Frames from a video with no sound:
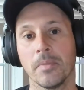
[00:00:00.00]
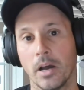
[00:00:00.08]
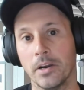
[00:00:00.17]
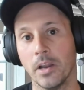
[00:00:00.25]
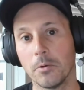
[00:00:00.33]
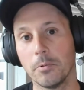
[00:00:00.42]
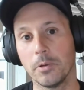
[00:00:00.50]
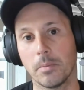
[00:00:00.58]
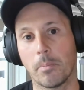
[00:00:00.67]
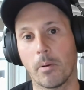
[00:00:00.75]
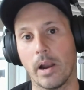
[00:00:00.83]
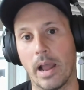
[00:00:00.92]
Another really
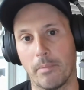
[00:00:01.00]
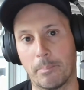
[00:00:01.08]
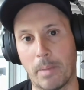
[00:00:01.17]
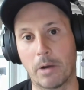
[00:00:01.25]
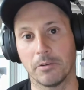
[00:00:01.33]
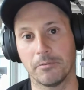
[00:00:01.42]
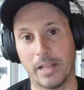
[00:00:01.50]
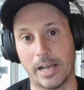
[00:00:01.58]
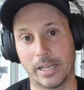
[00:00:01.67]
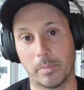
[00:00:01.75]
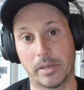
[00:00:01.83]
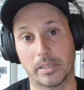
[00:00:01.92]
powerful
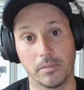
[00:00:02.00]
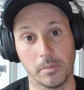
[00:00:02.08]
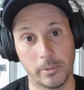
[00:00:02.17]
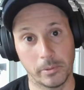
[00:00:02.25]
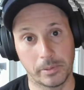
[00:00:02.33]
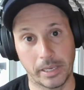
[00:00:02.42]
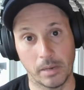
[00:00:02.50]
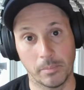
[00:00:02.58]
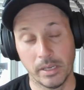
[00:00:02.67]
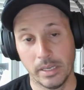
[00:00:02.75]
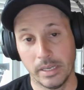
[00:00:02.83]
aspect of the boot camp